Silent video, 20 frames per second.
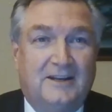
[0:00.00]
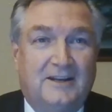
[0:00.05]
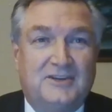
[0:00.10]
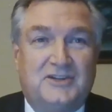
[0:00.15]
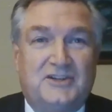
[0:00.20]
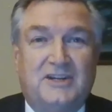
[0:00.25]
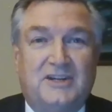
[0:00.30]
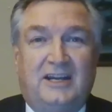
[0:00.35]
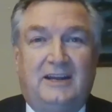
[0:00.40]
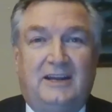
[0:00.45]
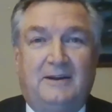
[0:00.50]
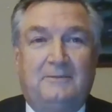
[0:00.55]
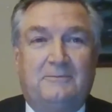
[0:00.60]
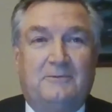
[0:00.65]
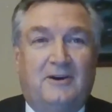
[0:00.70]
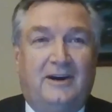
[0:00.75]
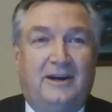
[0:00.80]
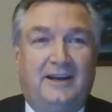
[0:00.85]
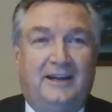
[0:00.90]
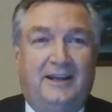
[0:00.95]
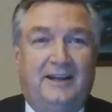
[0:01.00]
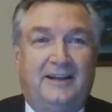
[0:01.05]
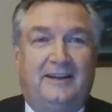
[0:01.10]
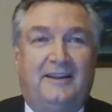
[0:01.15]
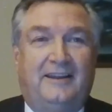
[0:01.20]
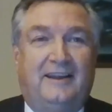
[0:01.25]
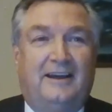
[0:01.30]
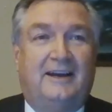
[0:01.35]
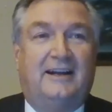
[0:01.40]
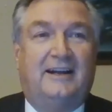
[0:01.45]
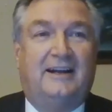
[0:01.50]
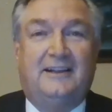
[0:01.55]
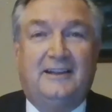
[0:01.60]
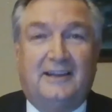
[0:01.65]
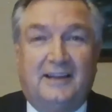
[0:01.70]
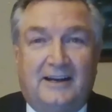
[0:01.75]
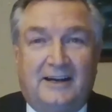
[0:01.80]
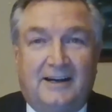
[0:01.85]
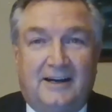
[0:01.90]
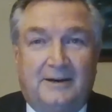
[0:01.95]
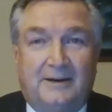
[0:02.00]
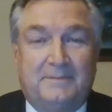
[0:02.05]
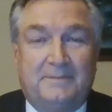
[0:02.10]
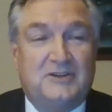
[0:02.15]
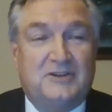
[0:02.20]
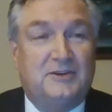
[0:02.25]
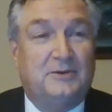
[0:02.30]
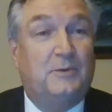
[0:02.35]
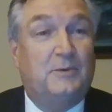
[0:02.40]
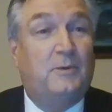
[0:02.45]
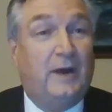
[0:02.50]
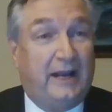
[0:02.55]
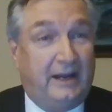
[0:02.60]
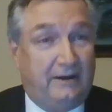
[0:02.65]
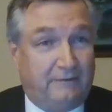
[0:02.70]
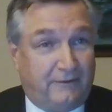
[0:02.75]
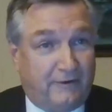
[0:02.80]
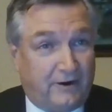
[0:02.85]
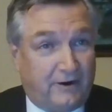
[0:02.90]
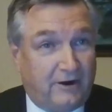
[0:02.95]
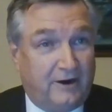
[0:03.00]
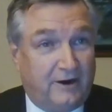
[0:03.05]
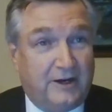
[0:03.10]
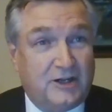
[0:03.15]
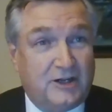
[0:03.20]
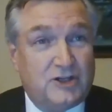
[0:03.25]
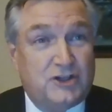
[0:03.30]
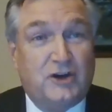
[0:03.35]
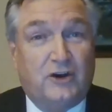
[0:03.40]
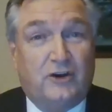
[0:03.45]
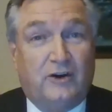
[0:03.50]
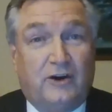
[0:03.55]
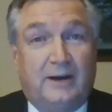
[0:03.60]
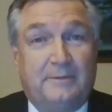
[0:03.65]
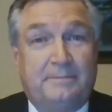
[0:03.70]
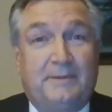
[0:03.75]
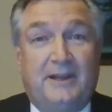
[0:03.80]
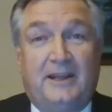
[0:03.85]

She wanted the club to wait for her to show up,